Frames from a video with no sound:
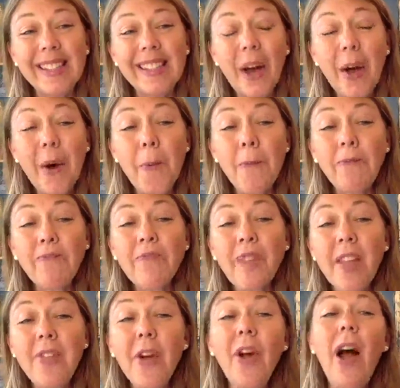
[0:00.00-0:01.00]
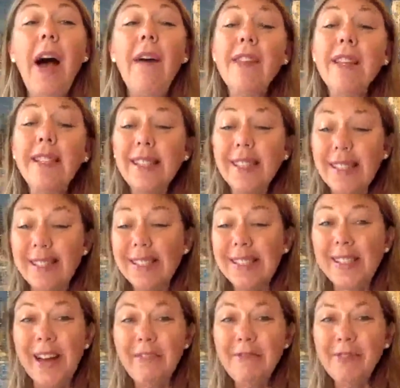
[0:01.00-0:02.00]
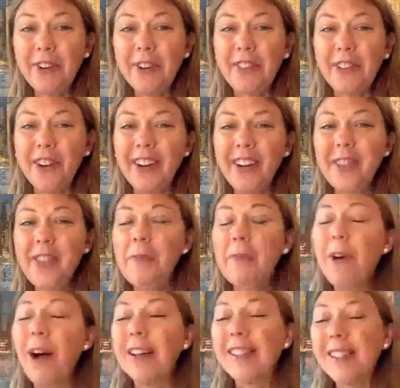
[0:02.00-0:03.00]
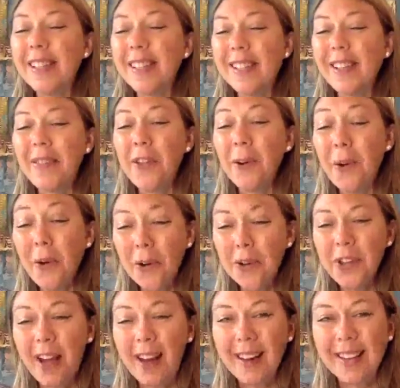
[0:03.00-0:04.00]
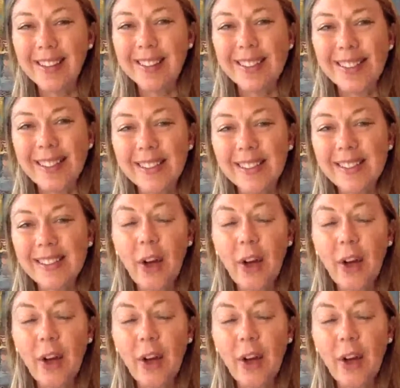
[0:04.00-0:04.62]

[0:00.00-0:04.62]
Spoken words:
So they're obviously a step further in the process than the cold audiences.